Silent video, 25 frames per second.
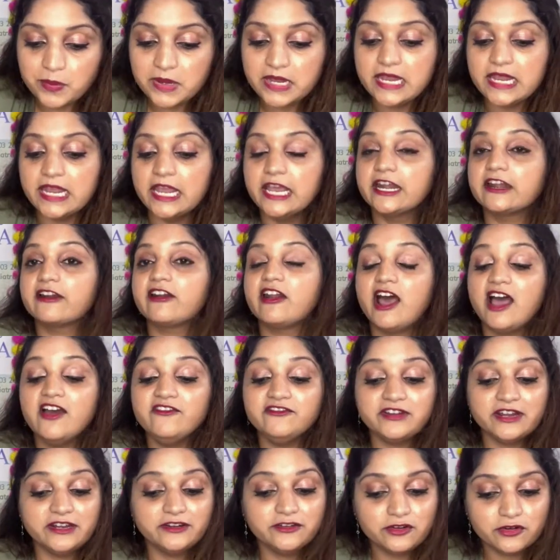B
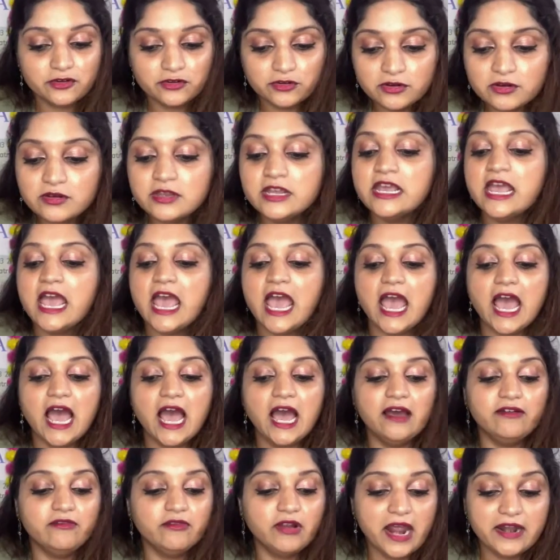aircraft and crew,
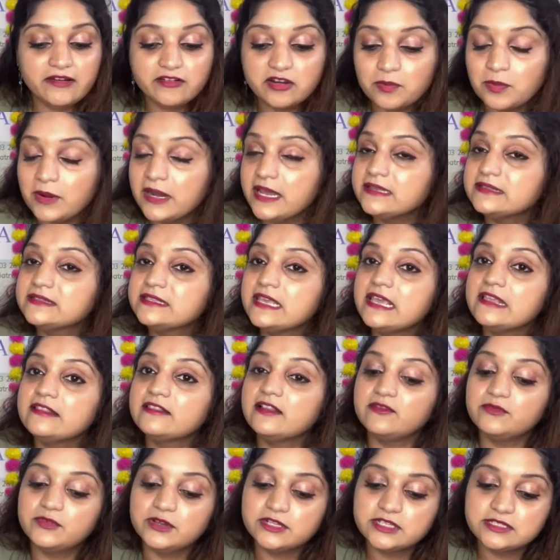and
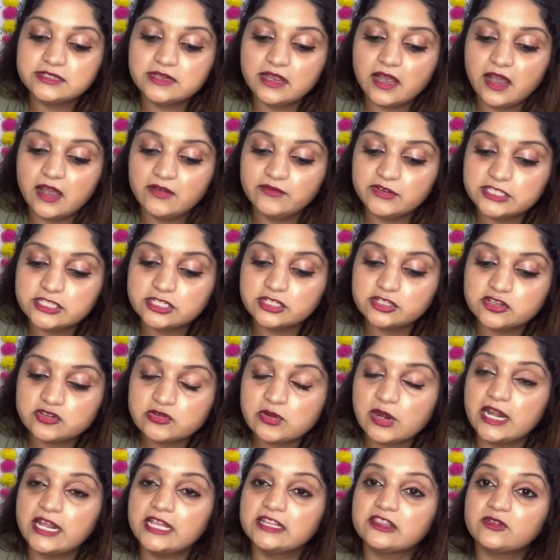replacing the Virgin
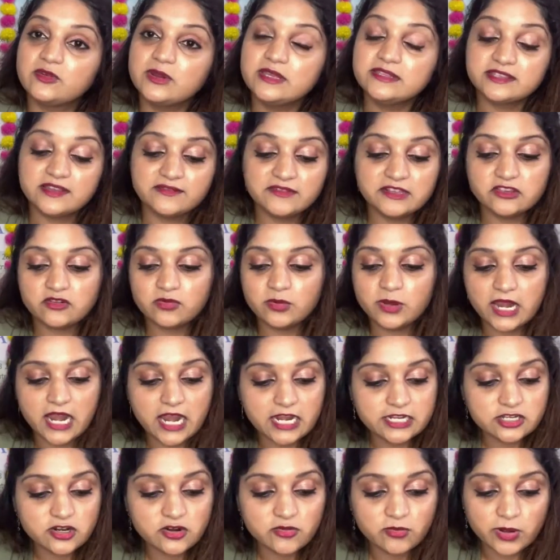Australia
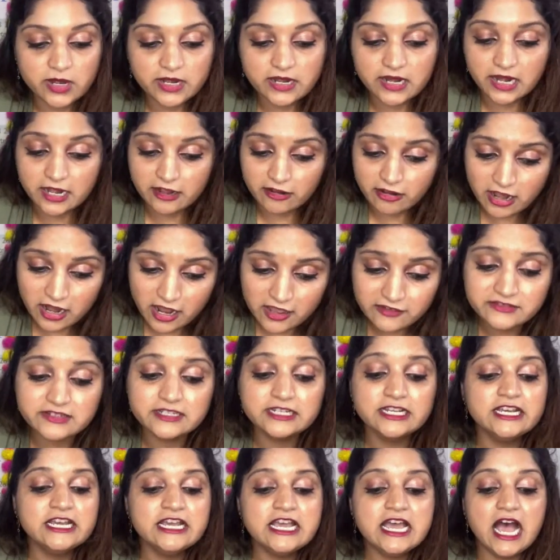373-800
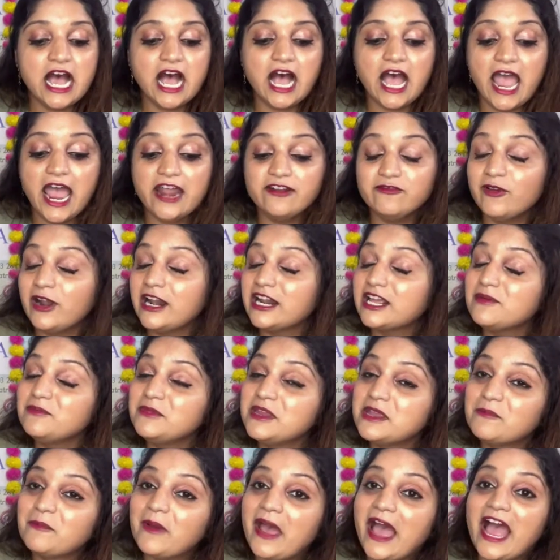aircraft, and
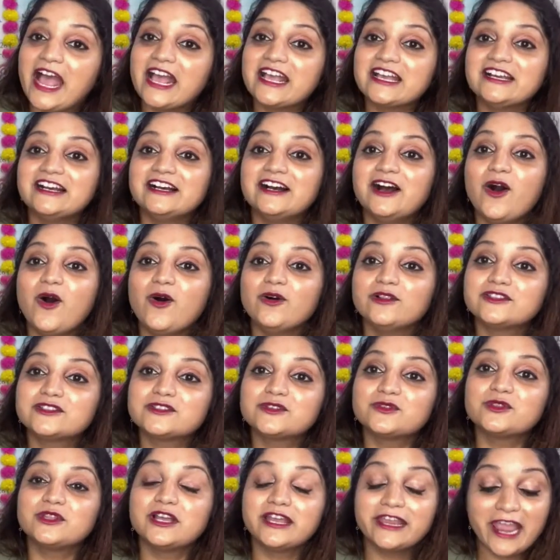welcoming back
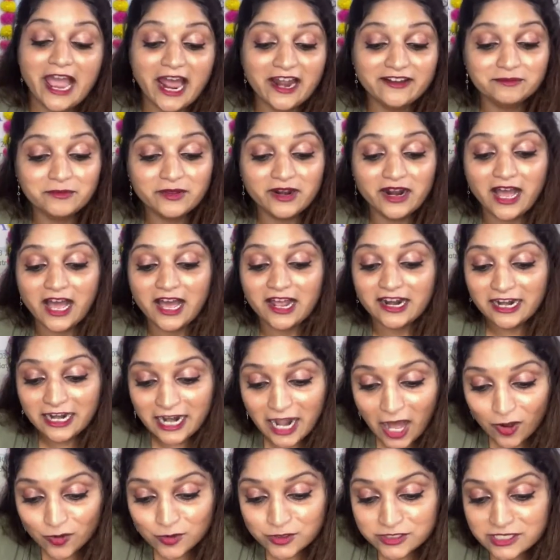also the Canberra
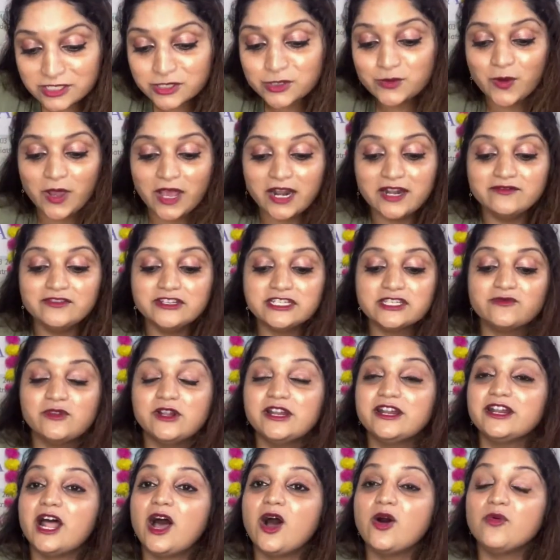lounge as well, which
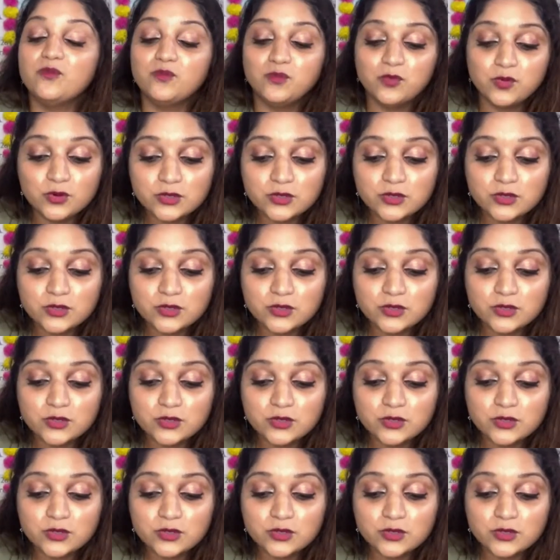will now